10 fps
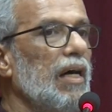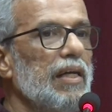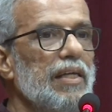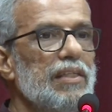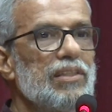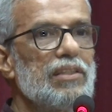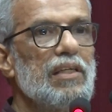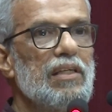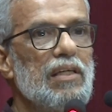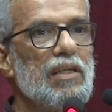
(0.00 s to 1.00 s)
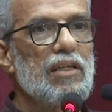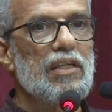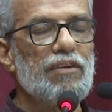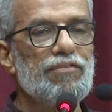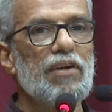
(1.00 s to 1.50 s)
is
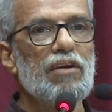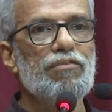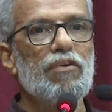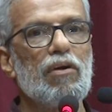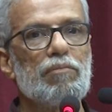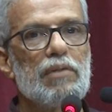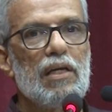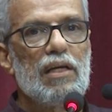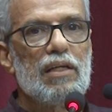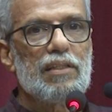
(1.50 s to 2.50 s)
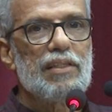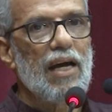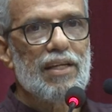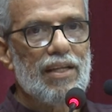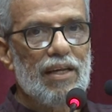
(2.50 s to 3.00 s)
different from the
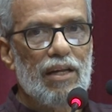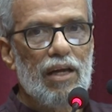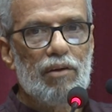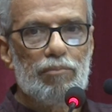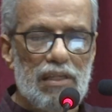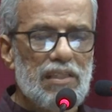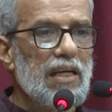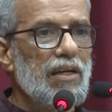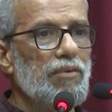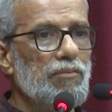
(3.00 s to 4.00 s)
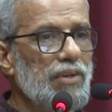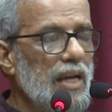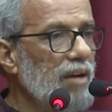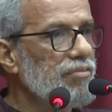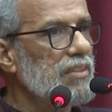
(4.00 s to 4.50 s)
other, but we
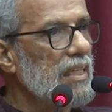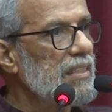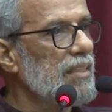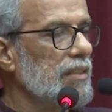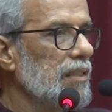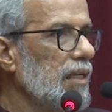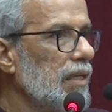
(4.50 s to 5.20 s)
have certain